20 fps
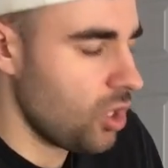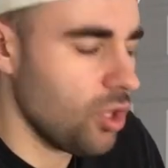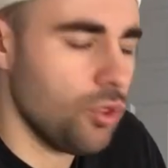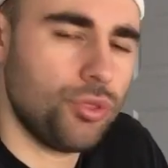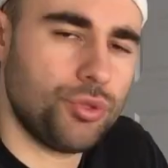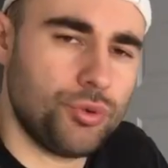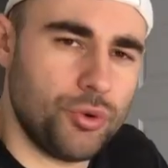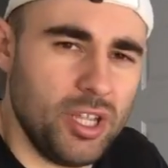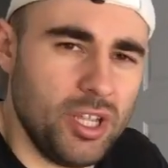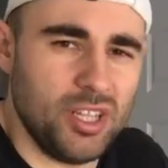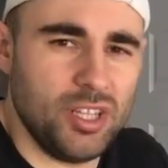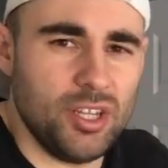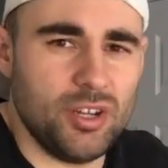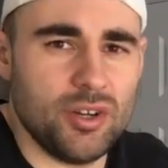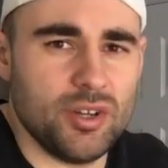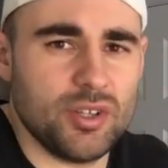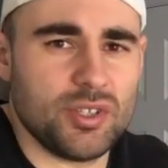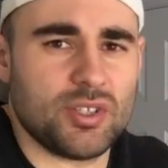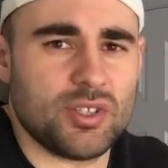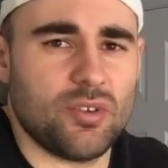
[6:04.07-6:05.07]
3
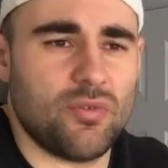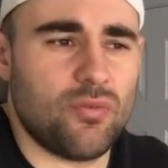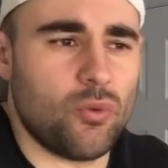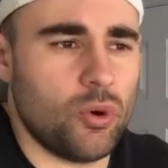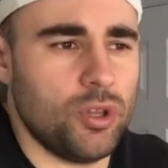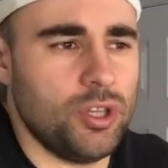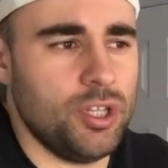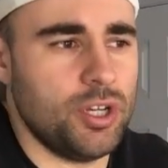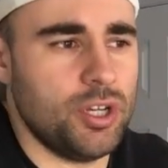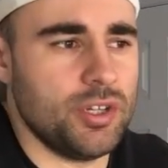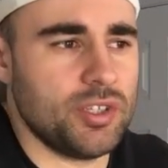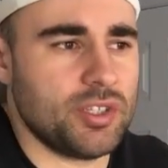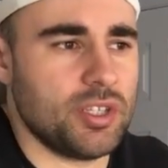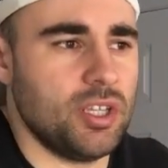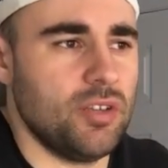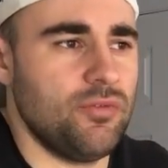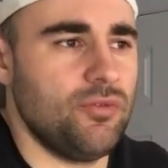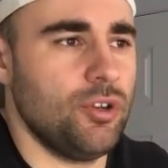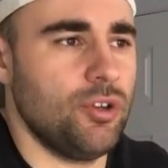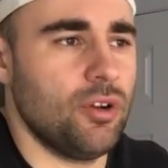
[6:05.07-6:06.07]
liters to 4 liters
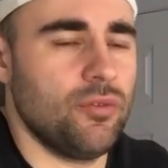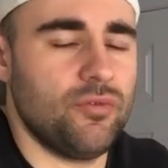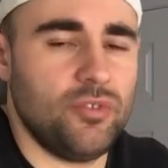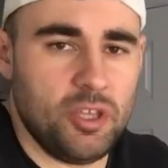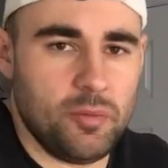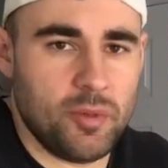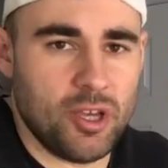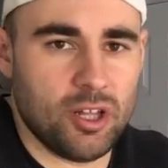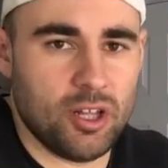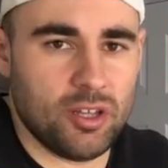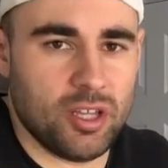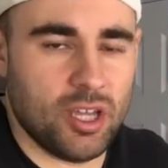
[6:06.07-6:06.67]
if you're a female,